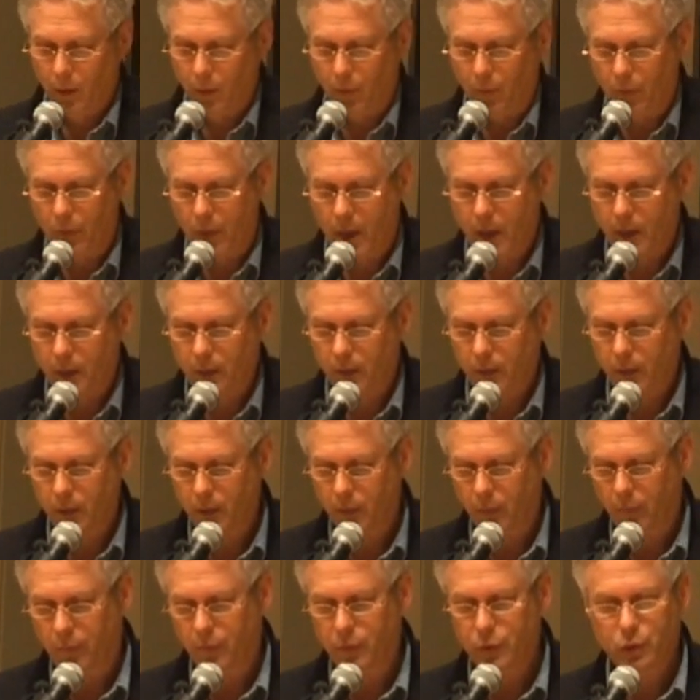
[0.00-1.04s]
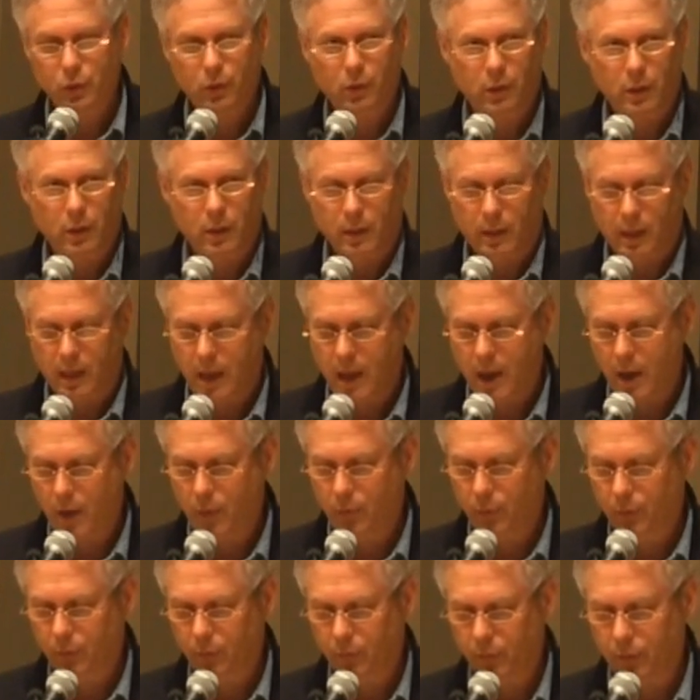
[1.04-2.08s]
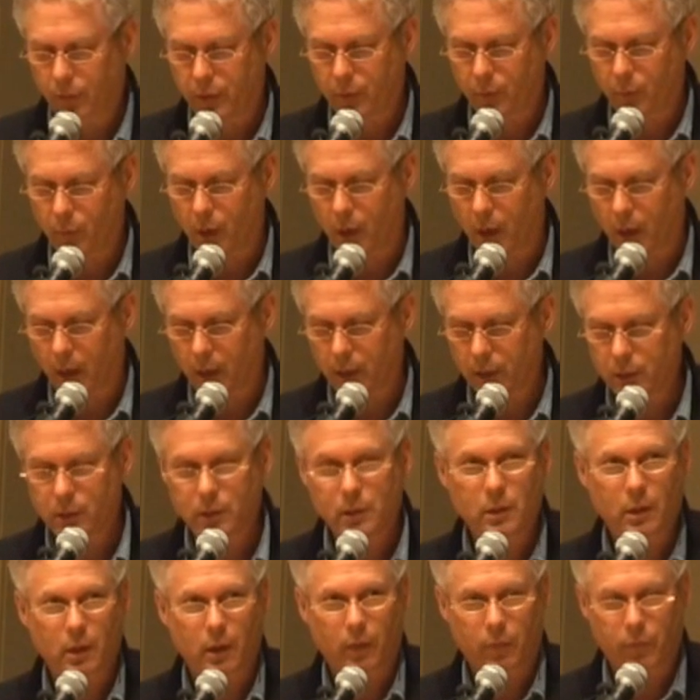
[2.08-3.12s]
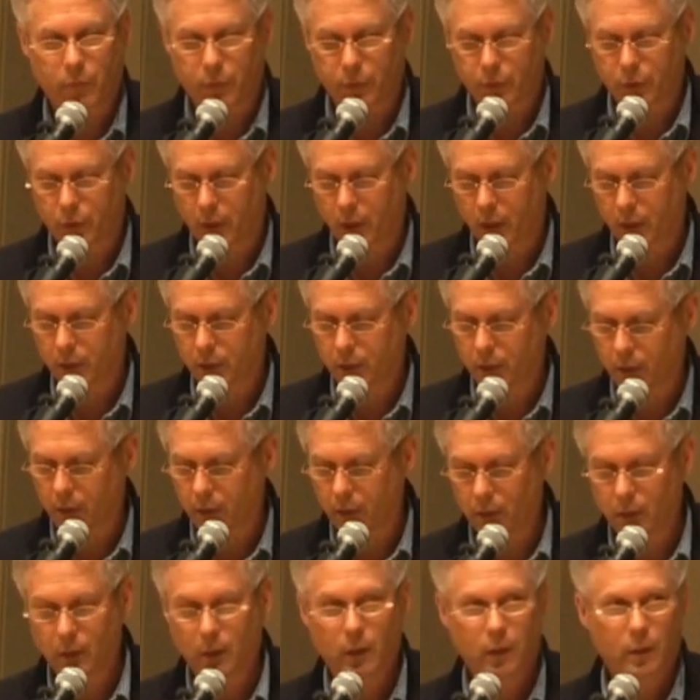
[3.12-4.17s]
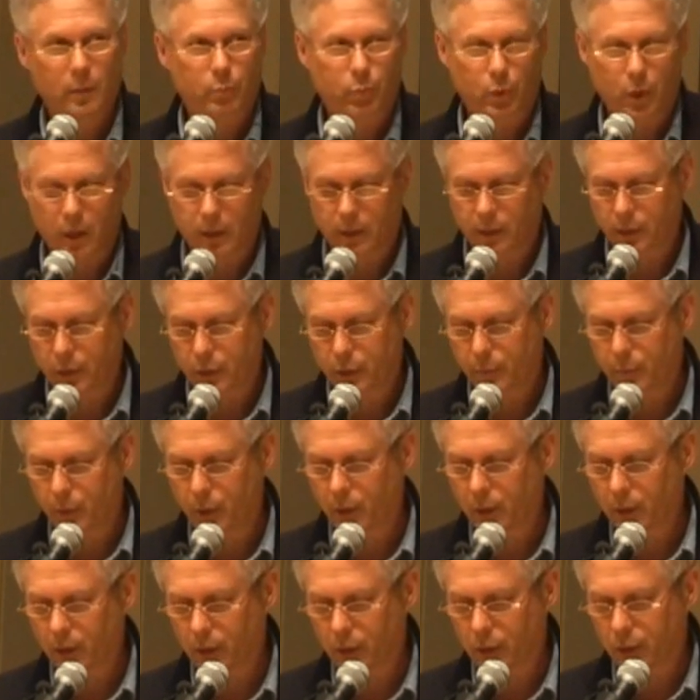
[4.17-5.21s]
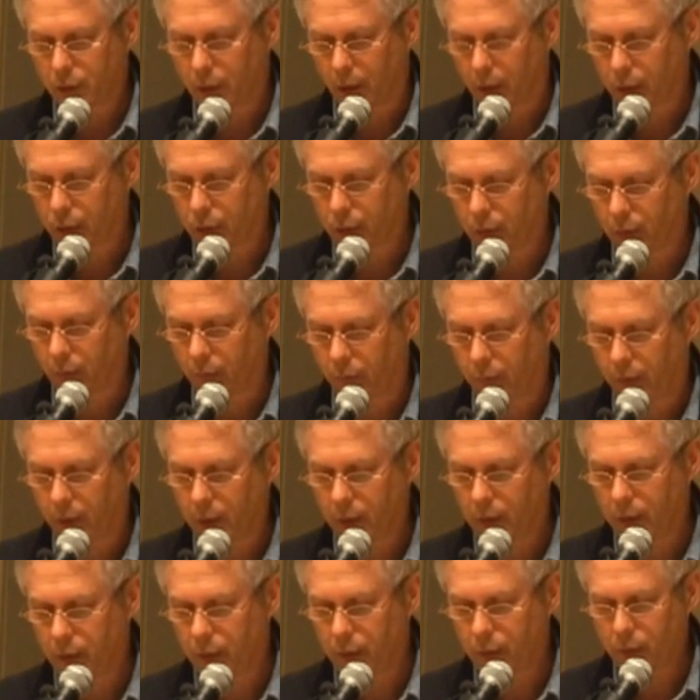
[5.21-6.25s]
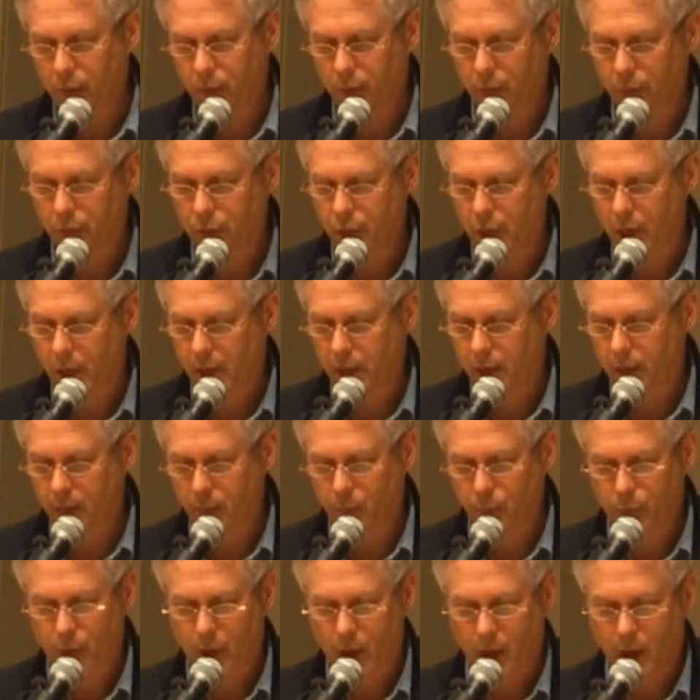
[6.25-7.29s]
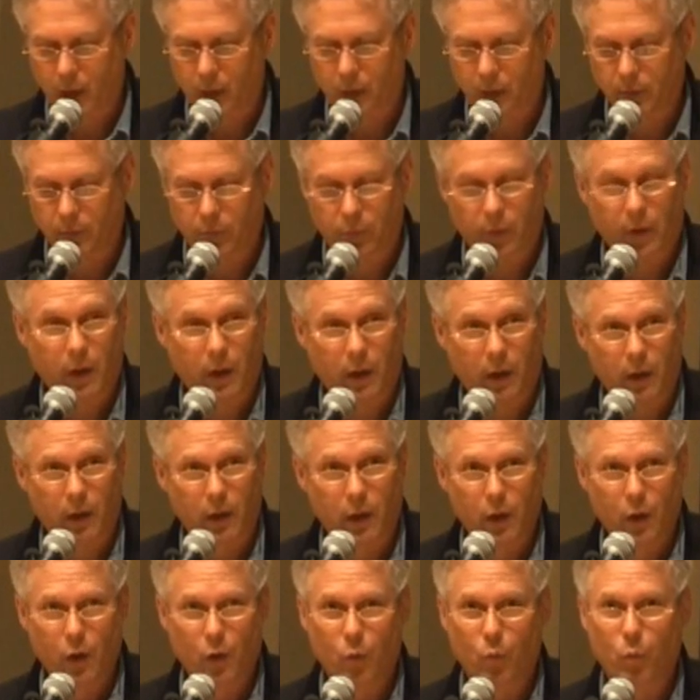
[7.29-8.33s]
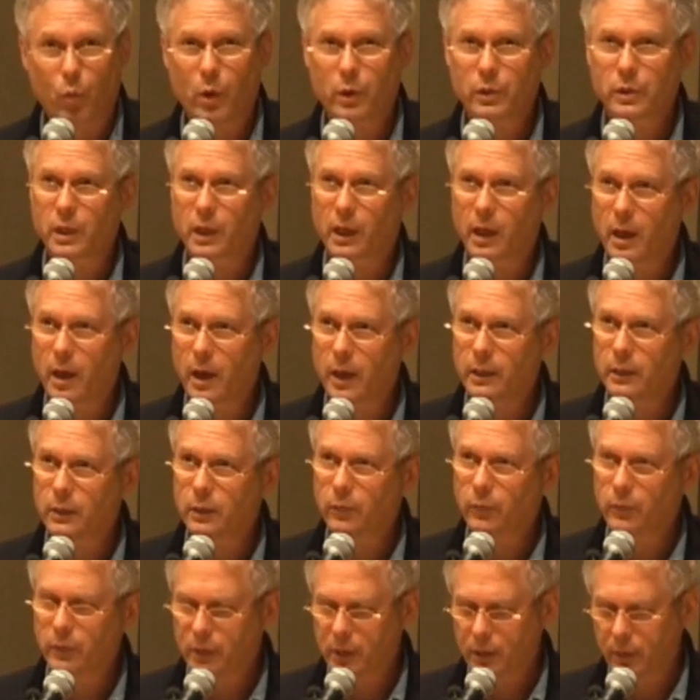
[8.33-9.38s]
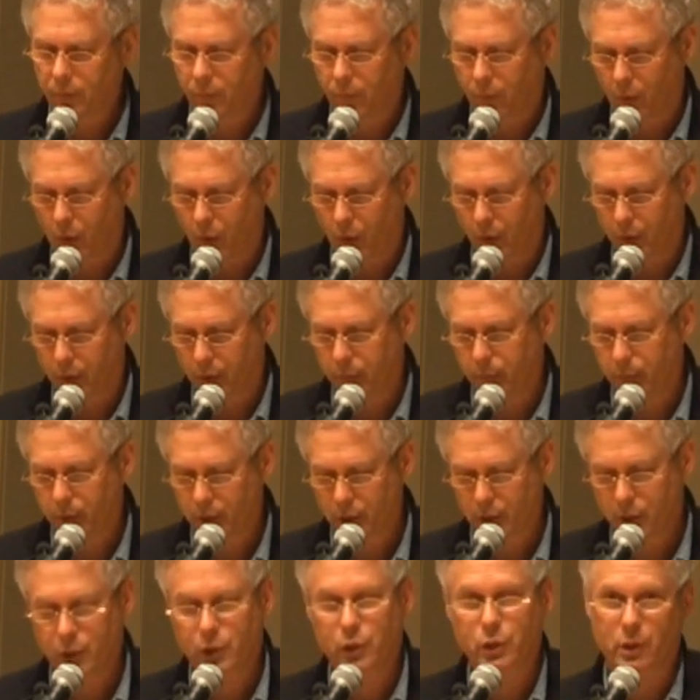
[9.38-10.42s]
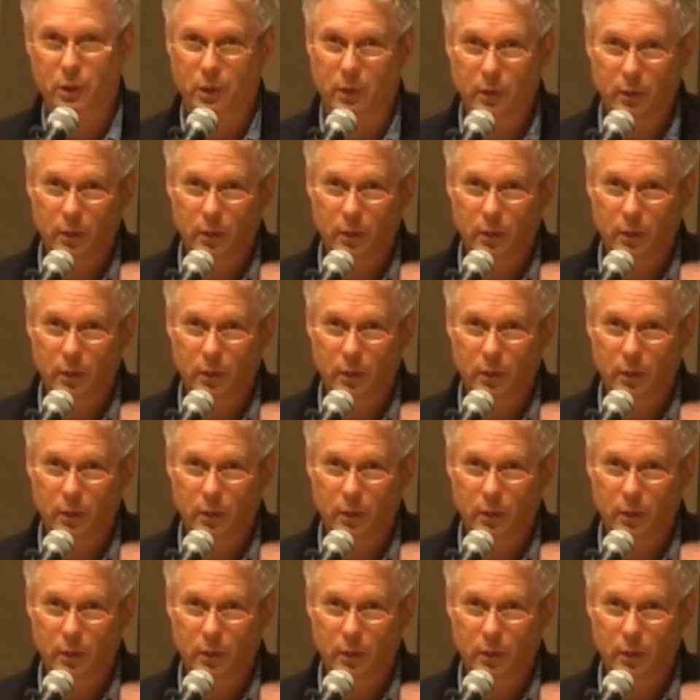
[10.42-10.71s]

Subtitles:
that the official account of the demise of the Trade Center, broadly speaking structural failure due to jet impact and fire, was a kind of default position.